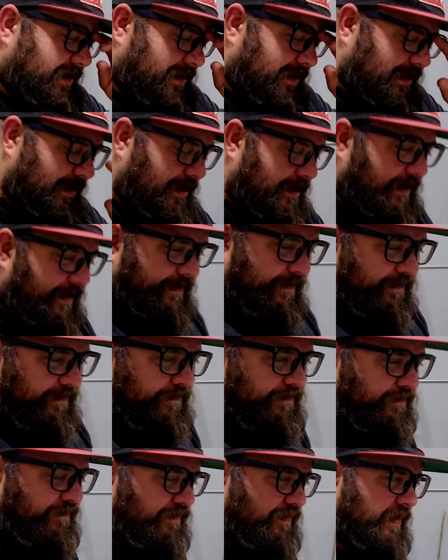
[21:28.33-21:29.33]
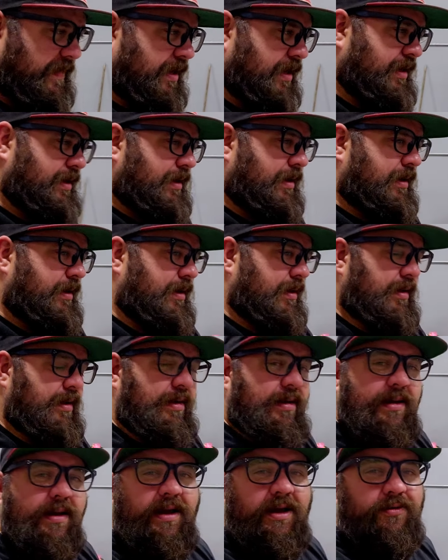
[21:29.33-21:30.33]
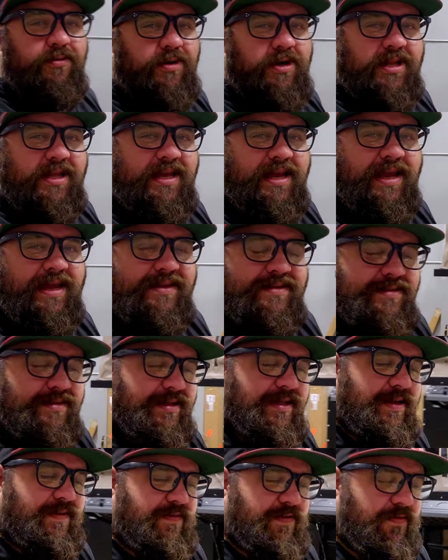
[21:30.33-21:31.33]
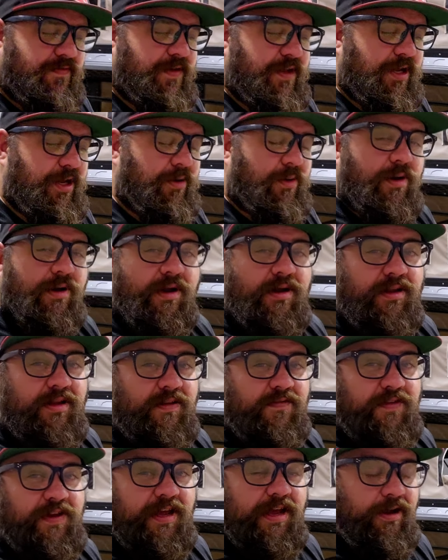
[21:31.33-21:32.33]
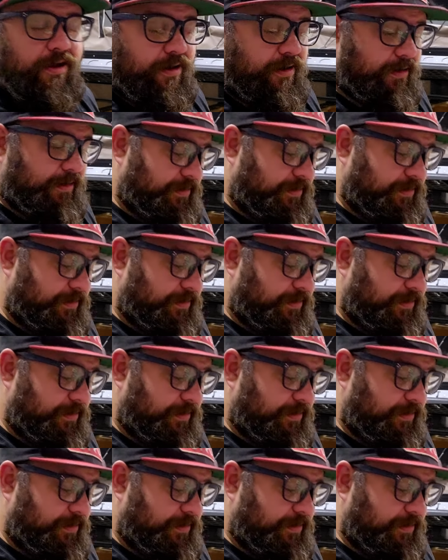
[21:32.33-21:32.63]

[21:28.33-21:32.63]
Um, I'd really hate to leave the video on a cliffhanger